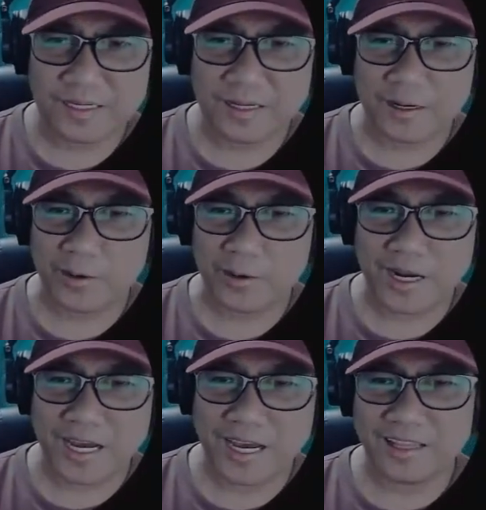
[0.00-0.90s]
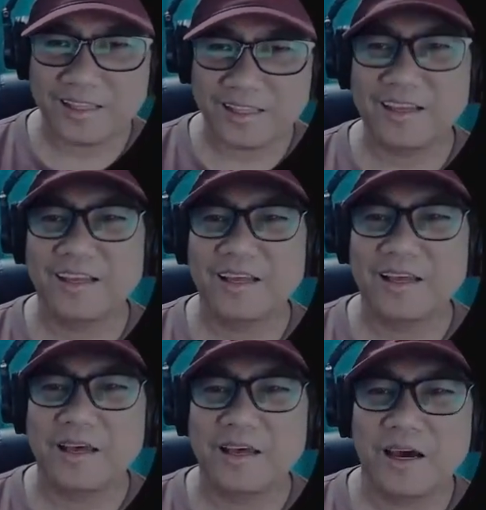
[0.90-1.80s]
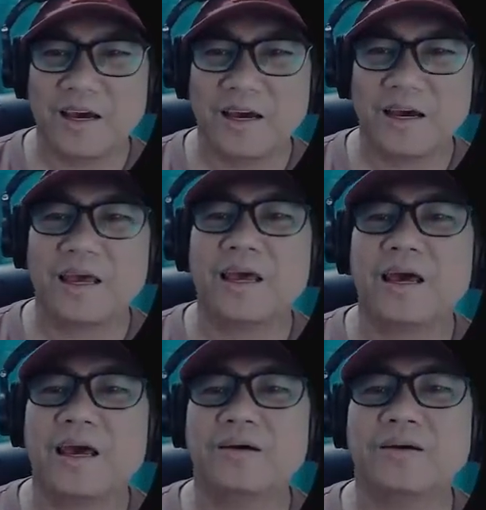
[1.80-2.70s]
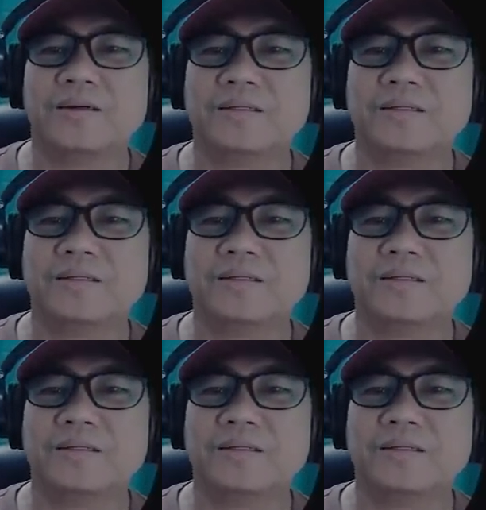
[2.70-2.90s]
Alright. Oh,